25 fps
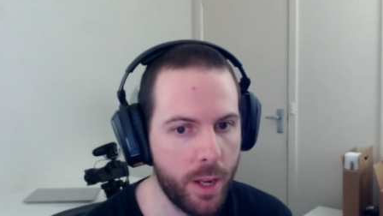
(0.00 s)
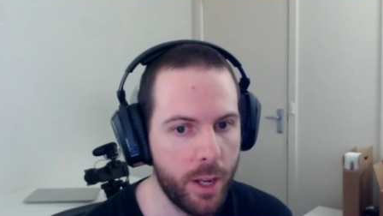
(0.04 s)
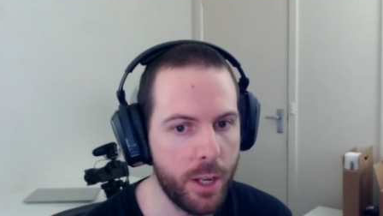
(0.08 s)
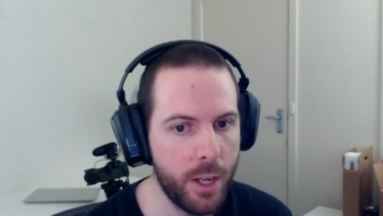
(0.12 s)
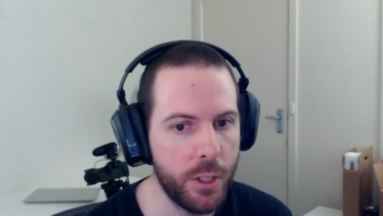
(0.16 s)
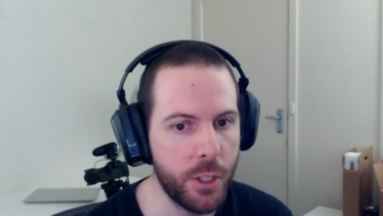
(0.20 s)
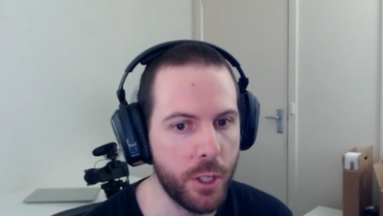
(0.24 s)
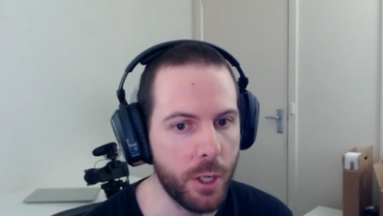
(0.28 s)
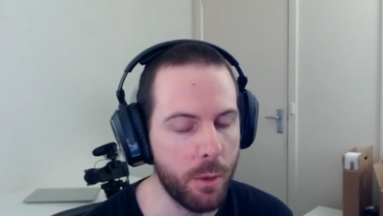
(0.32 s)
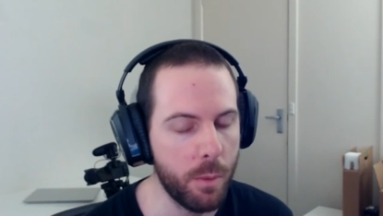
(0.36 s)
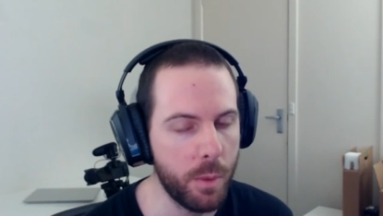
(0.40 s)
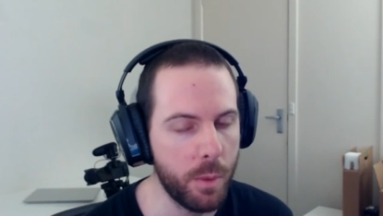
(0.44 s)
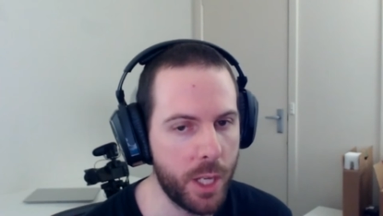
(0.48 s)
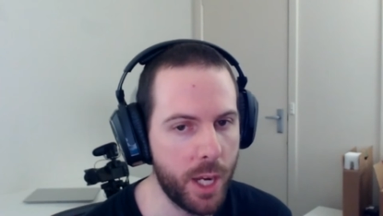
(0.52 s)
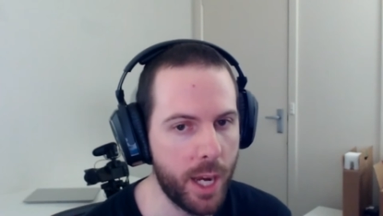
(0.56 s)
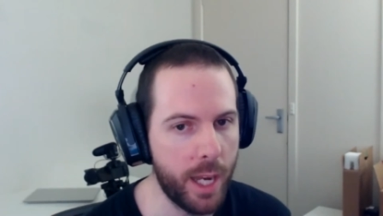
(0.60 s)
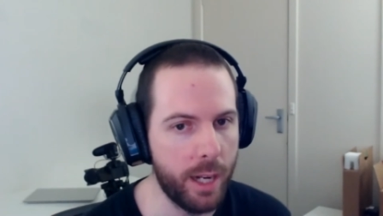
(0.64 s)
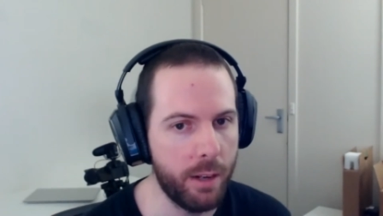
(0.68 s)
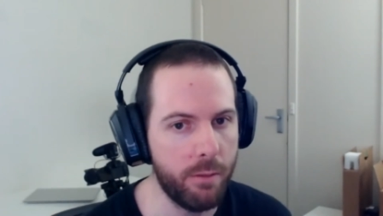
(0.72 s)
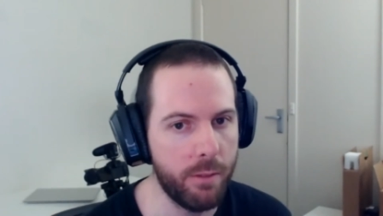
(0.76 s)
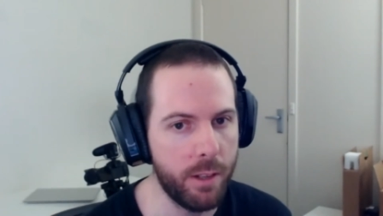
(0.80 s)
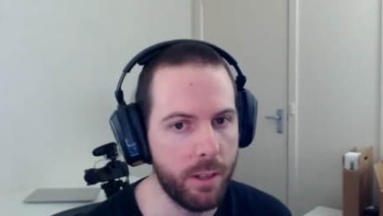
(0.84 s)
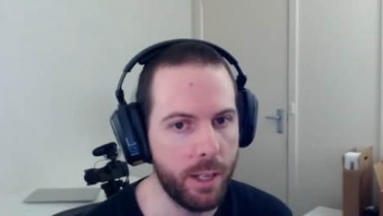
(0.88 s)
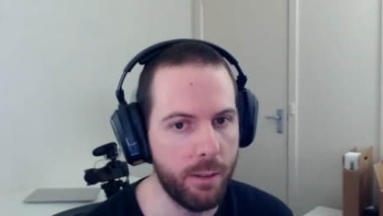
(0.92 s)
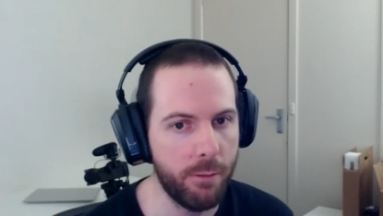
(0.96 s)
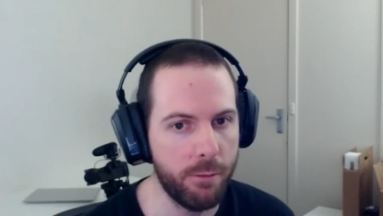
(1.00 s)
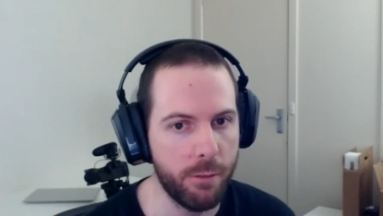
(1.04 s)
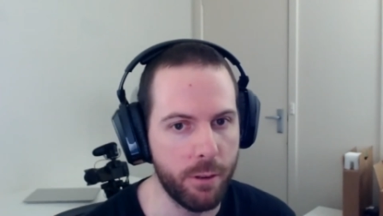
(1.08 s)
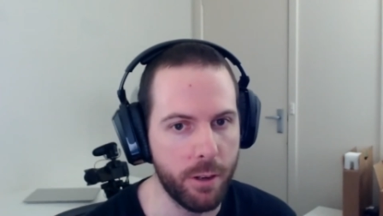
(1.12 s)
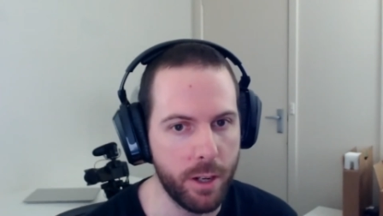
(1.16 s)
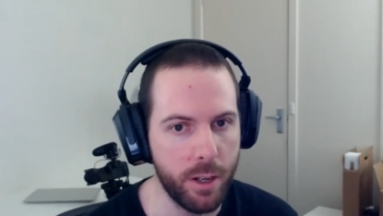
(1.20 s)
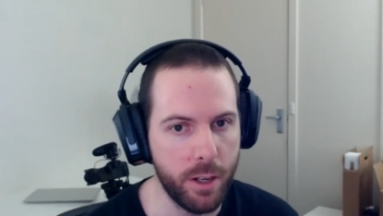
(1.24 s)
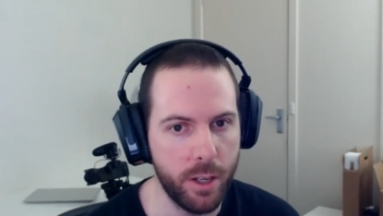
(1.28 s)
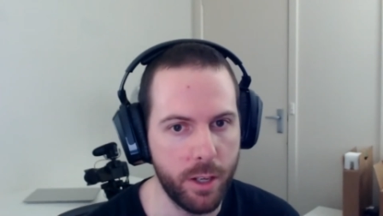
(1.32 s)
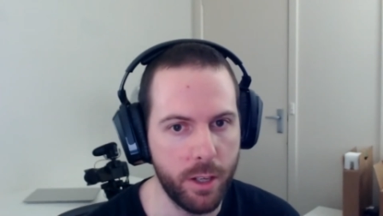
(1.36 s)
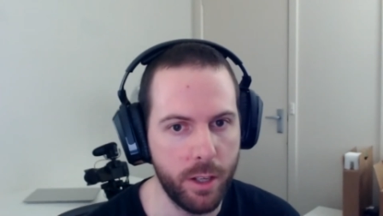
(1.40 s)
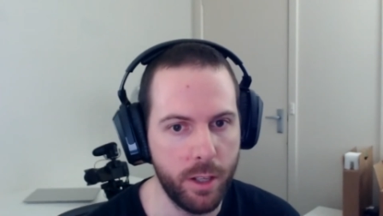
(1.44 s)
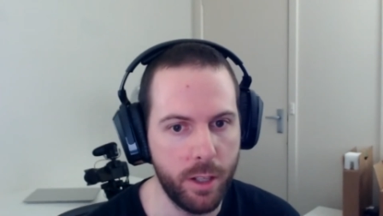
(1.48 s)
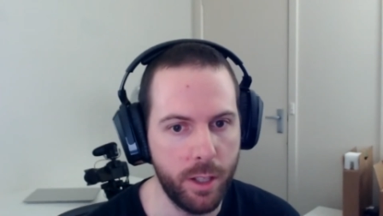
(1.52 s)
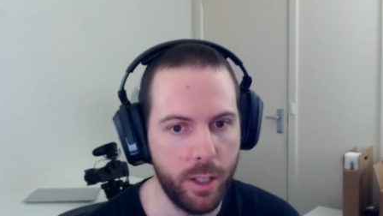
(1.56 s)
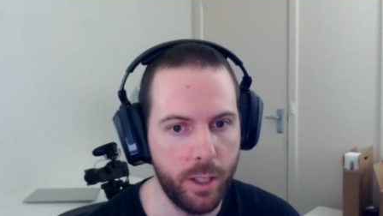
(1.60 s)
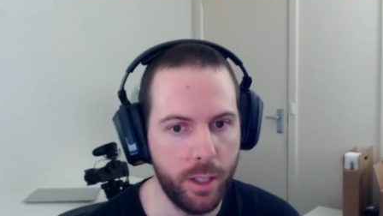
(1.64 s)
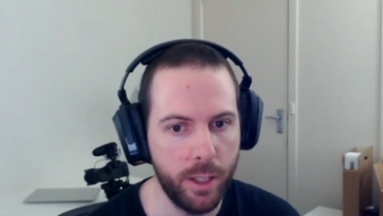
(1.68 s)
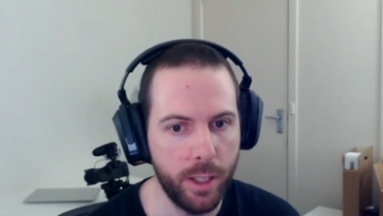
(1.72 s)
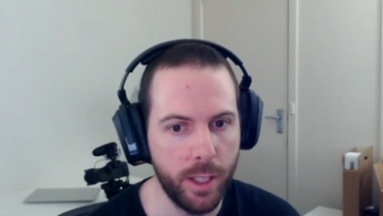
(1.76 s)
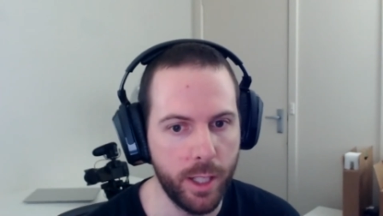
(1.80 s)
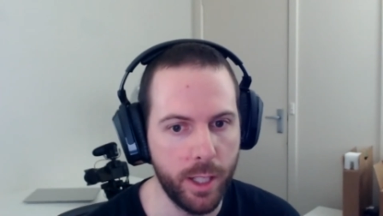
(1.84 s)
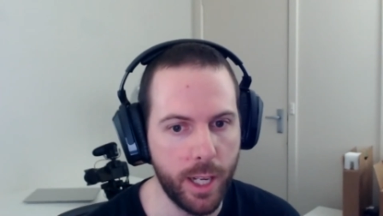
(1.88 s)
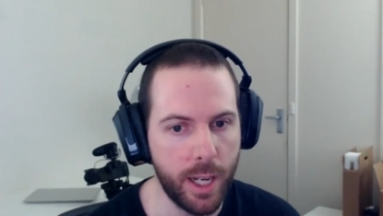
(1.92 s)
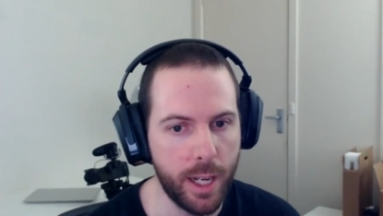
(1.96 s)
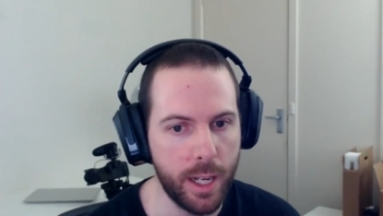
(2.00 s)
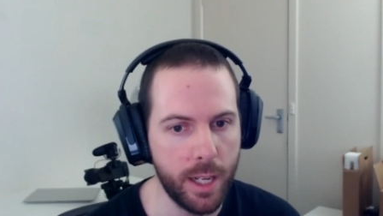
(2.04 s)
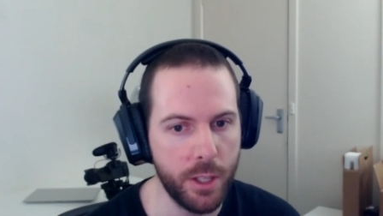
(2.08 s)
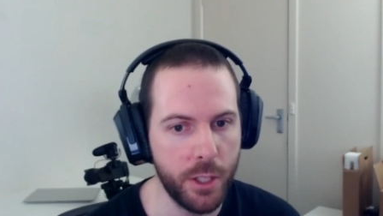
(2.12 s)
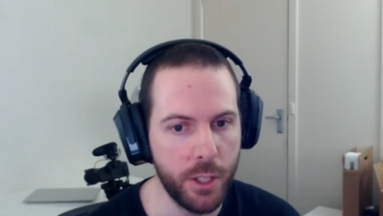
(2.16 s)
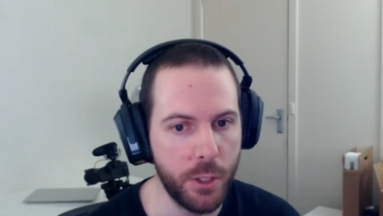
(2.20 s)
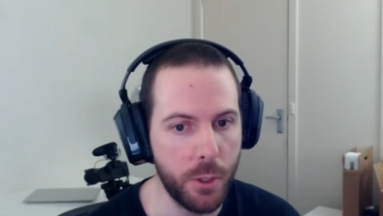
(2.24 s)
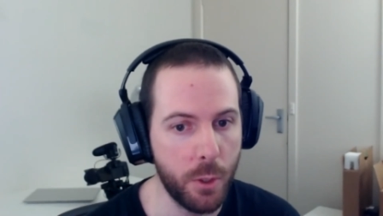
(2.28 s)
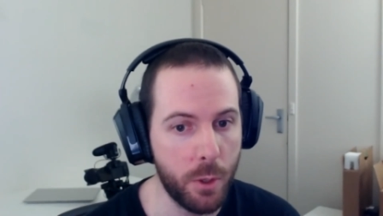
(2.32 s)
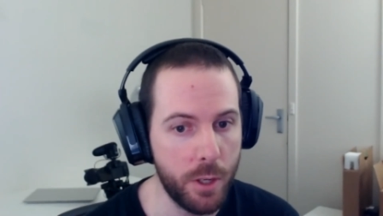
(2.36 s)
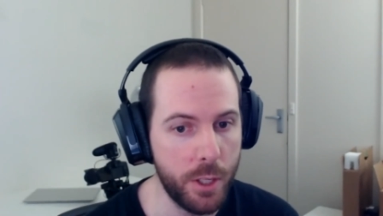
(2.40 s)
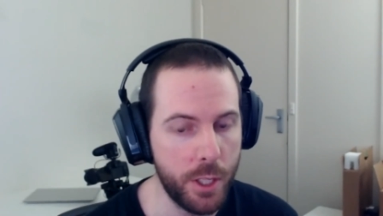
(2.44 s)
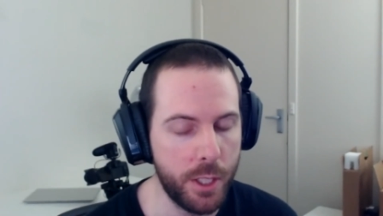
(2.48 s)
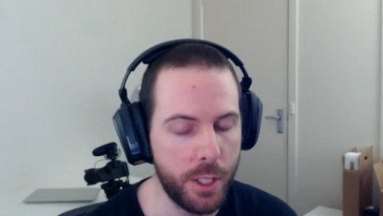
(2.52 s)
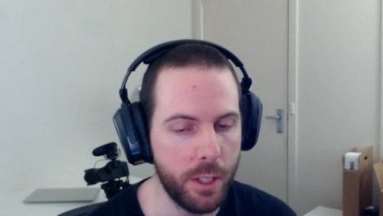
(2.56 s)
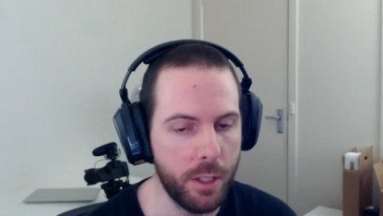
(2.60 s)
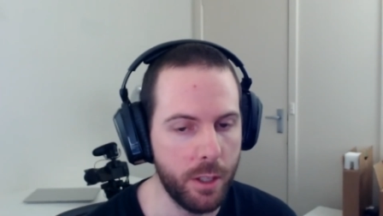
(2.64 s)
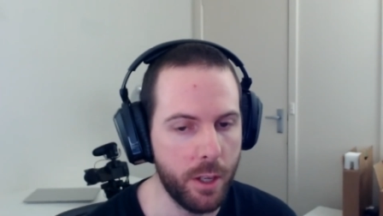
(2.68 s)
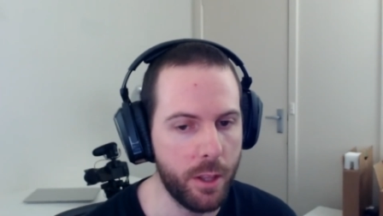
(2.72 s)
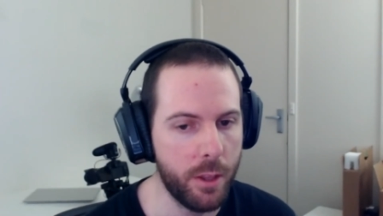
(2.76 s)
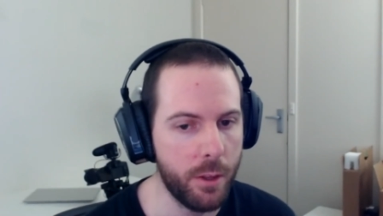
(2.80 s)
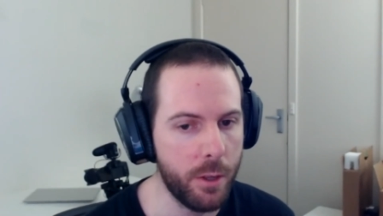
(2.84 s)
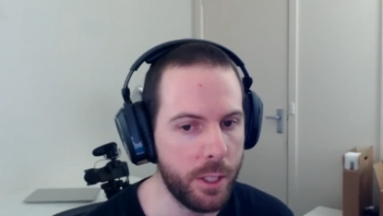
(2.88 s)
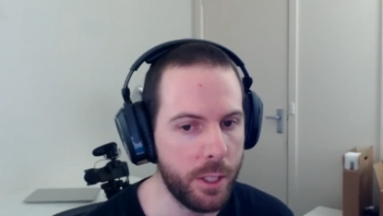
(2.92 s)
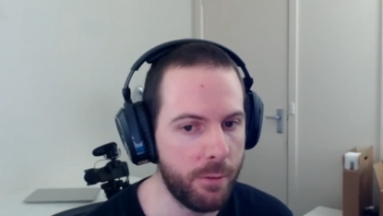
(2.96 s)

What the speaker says: So it was kind of a different source of those